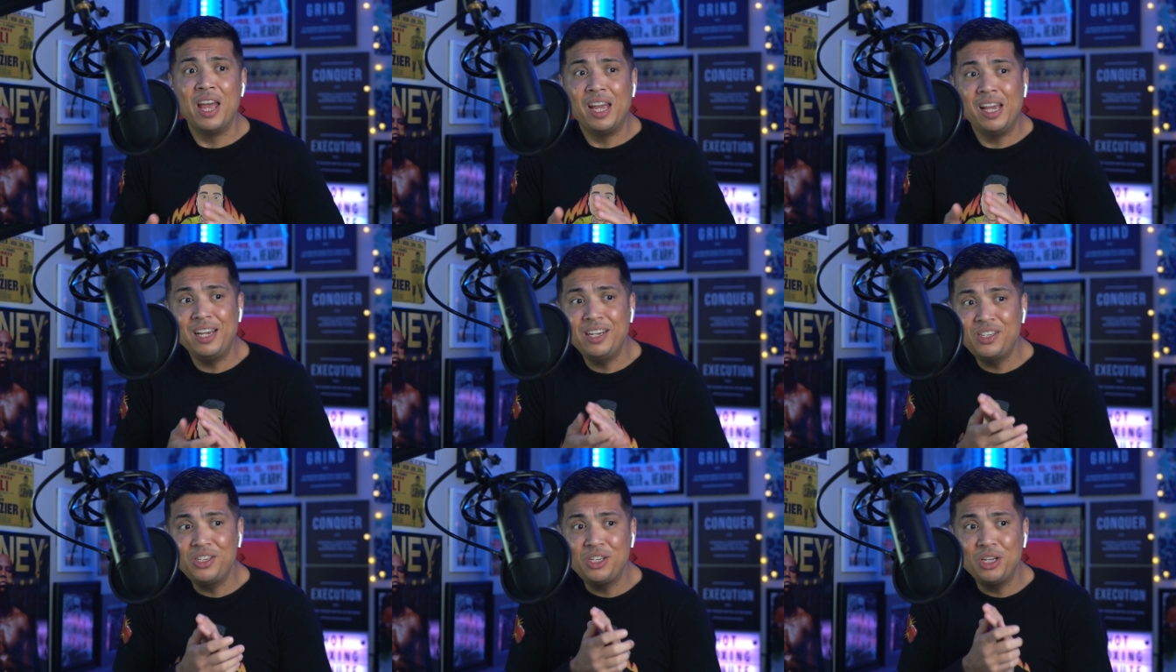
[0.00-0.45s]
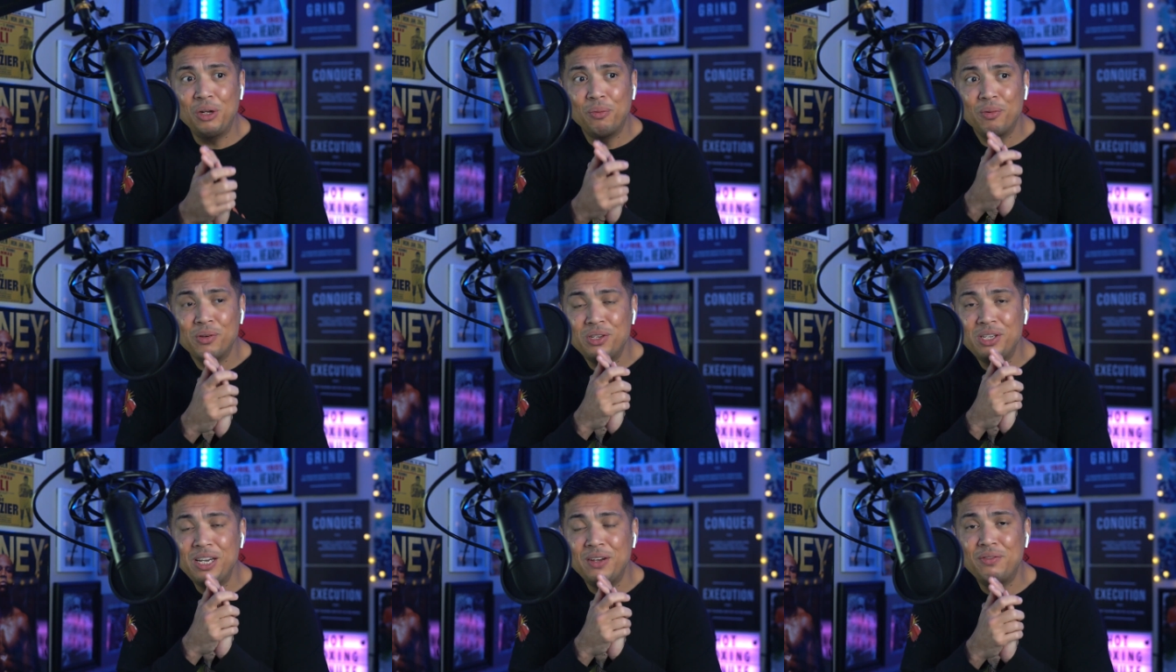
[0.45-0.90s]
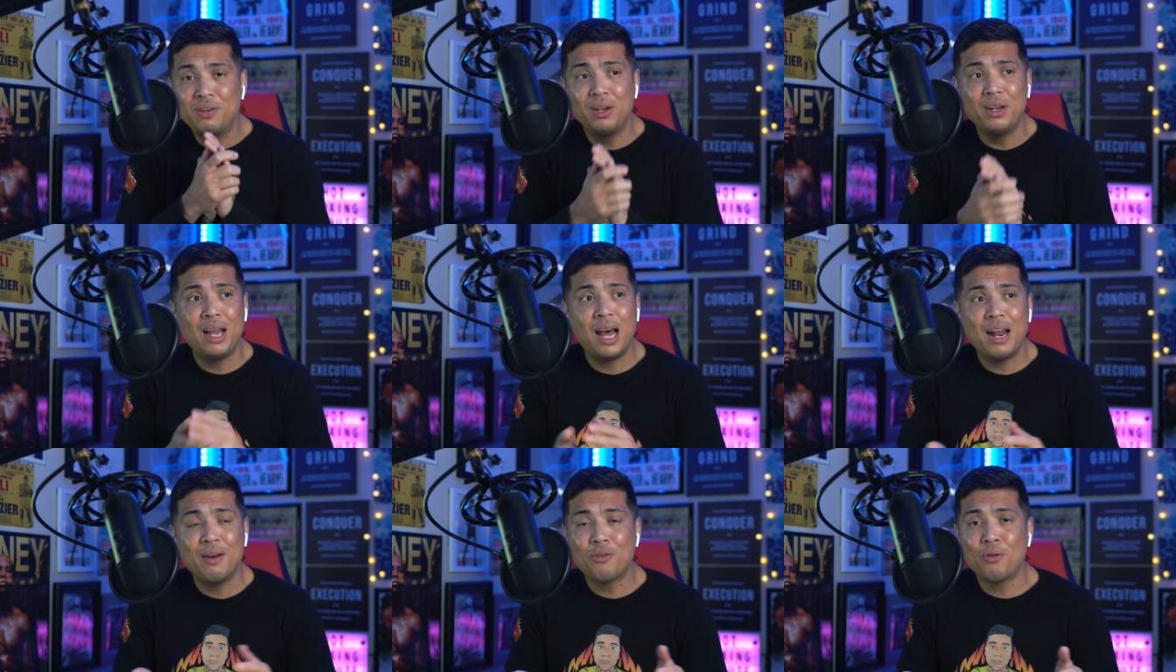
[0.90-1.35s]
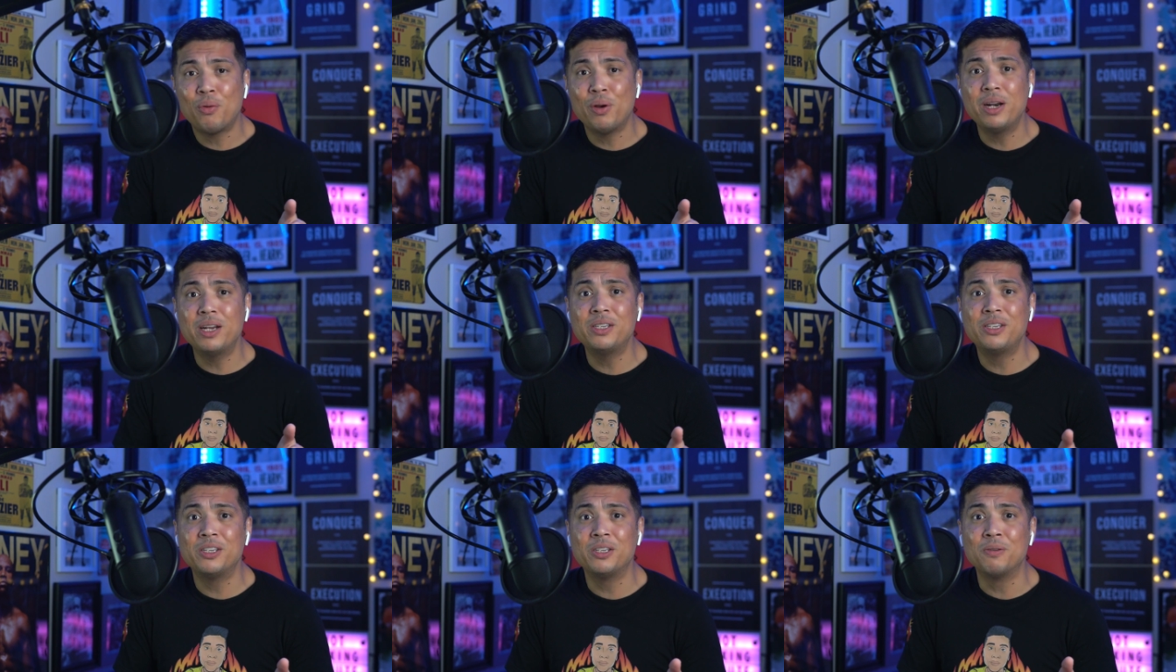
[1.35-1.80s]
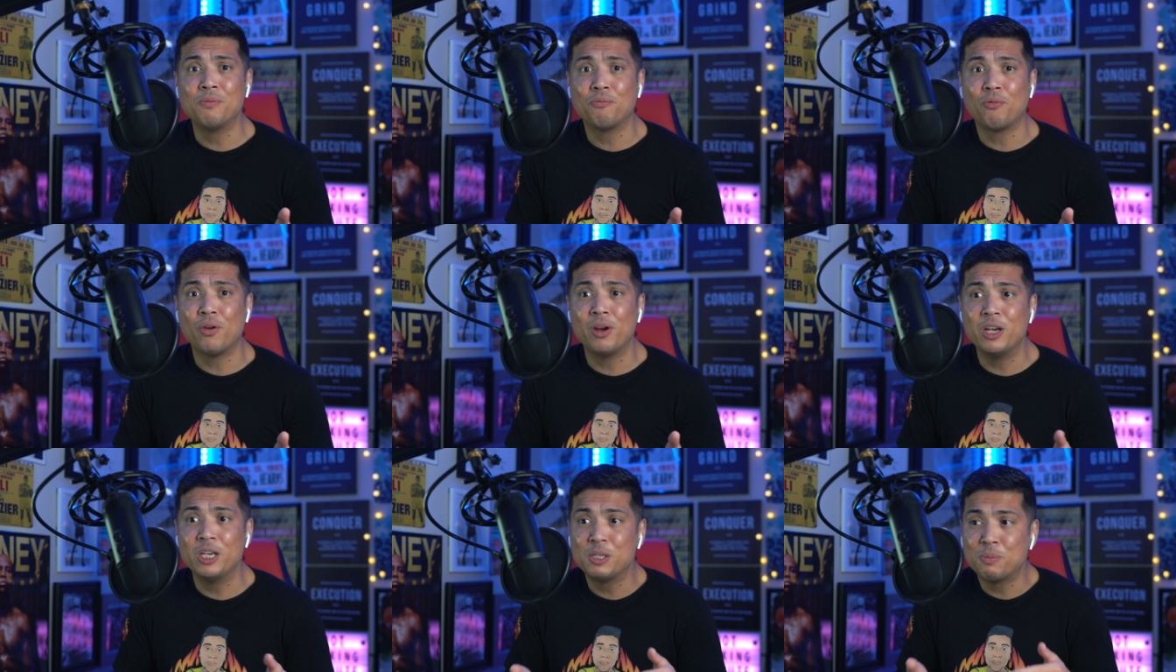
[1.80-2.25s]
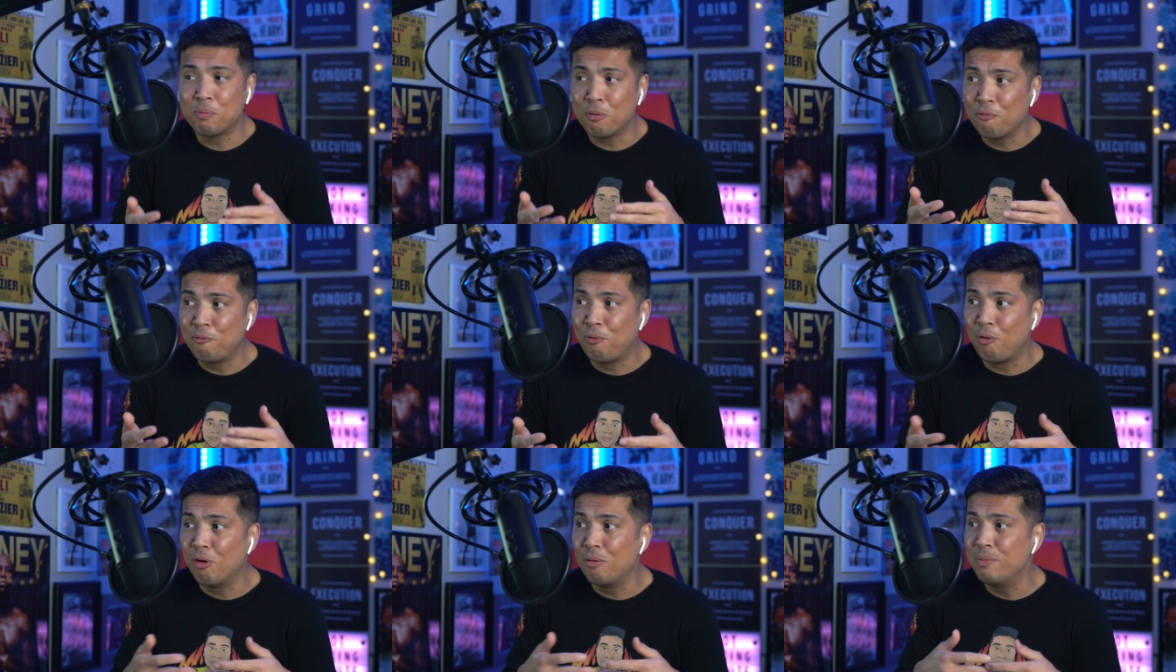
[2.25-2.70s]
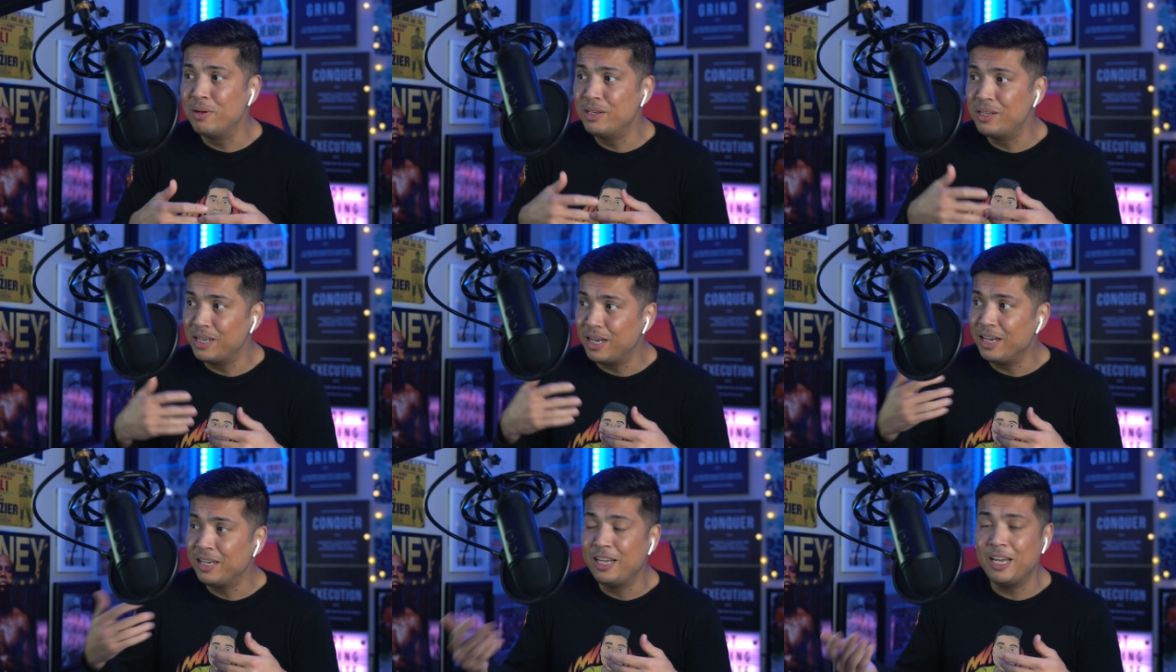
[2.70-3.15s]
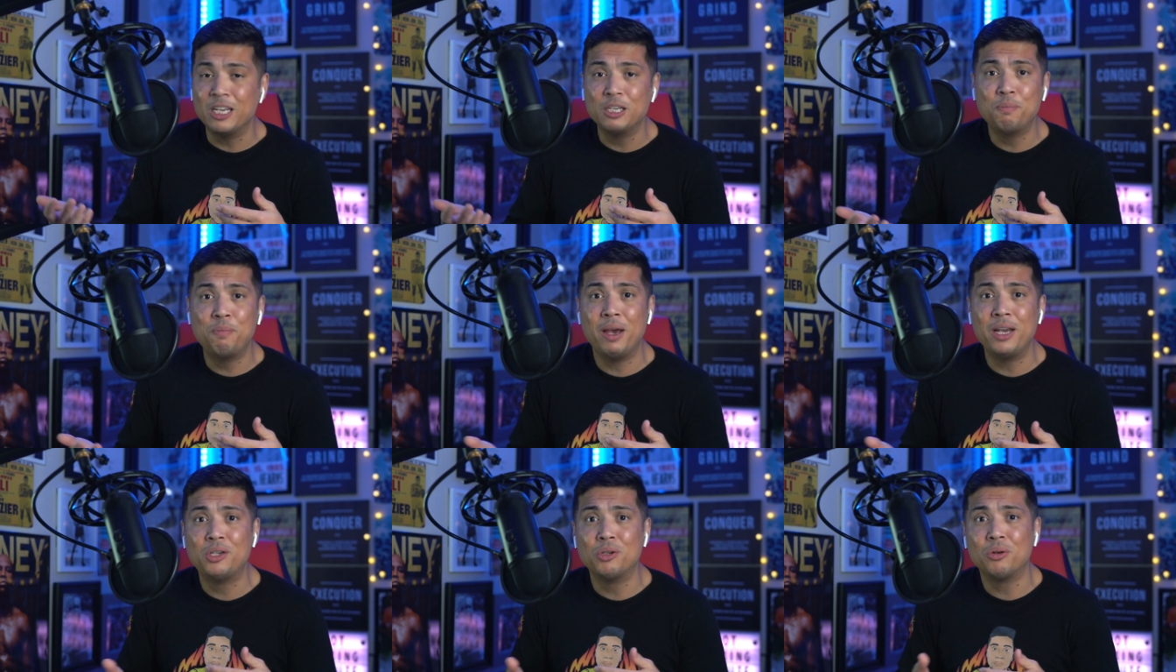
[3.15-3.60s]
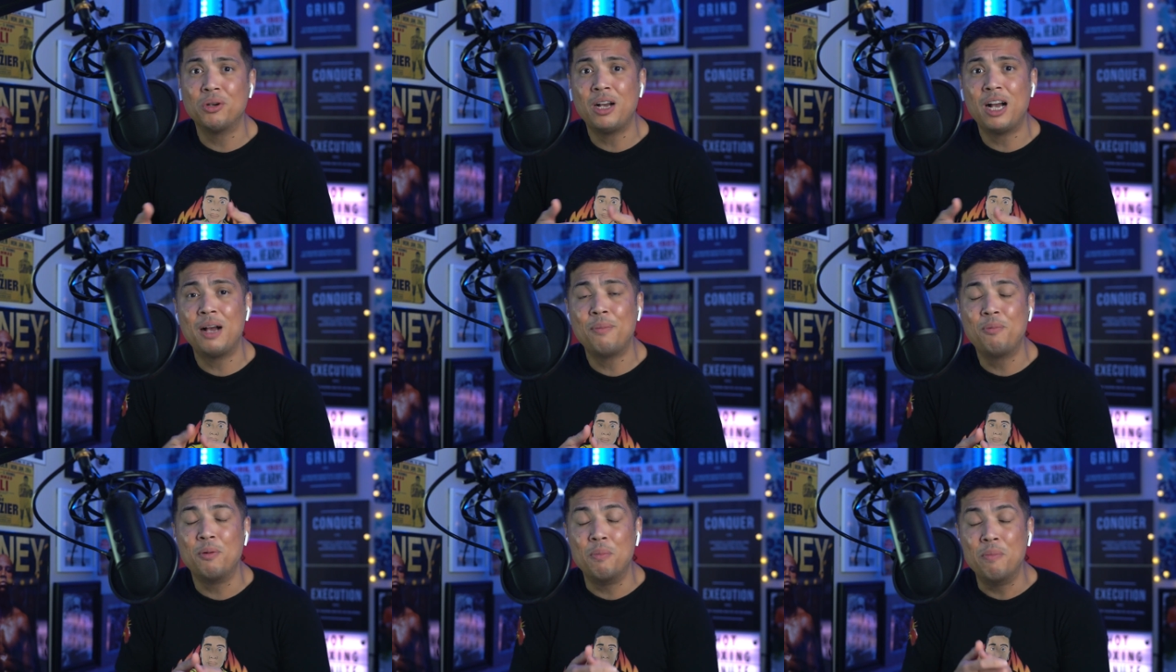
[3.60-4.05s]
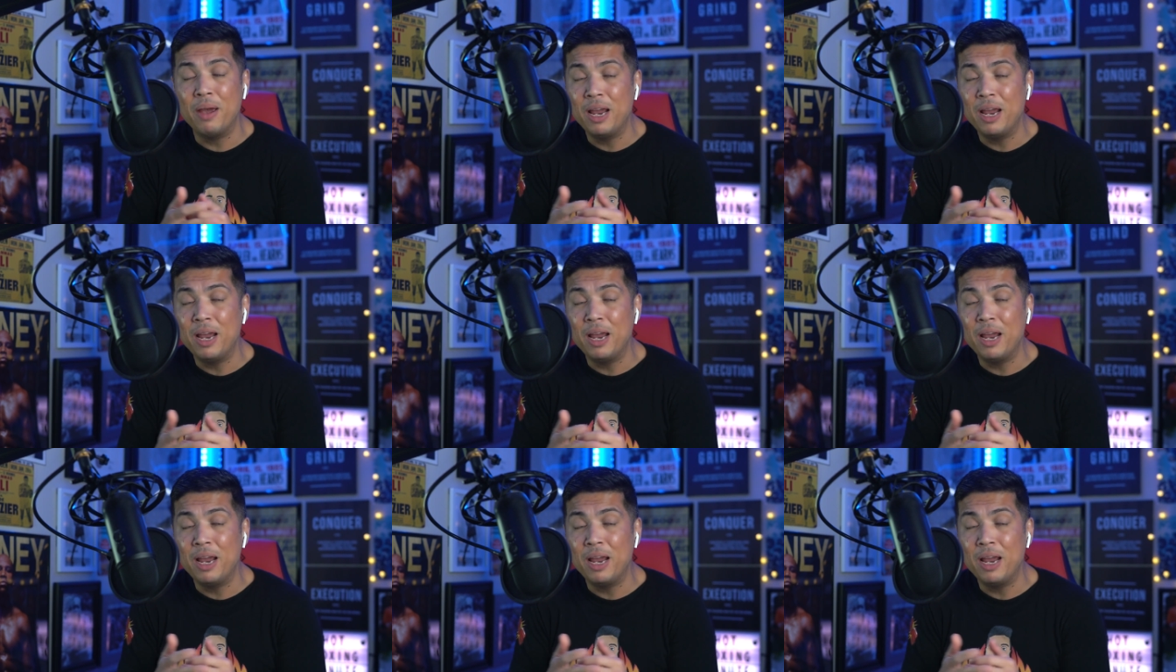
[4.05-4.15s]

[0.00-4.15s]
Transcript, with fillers: he still received a lot of criticism for his performance against Pedro Campa.